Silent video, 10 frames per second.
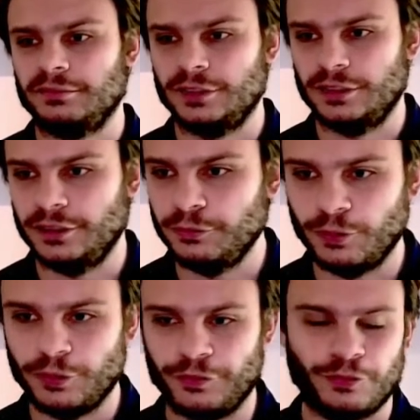
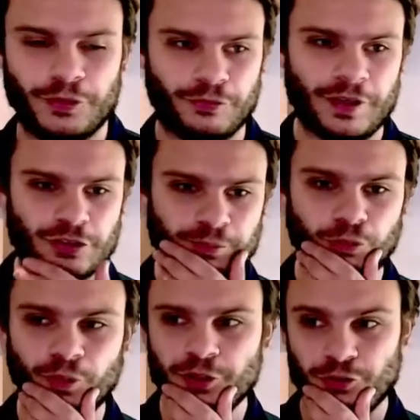one of your face-up
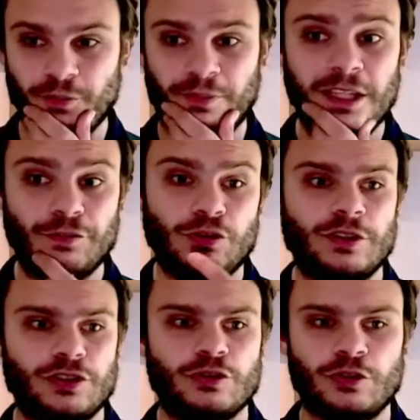Roids or something, if you need
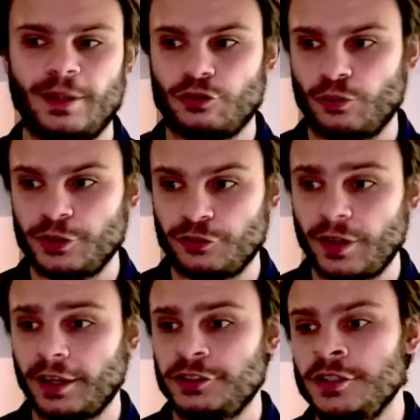to use the Mixeroid
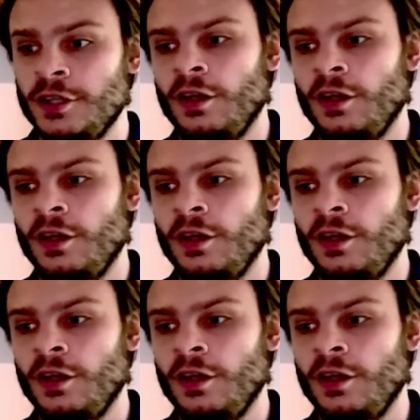effect.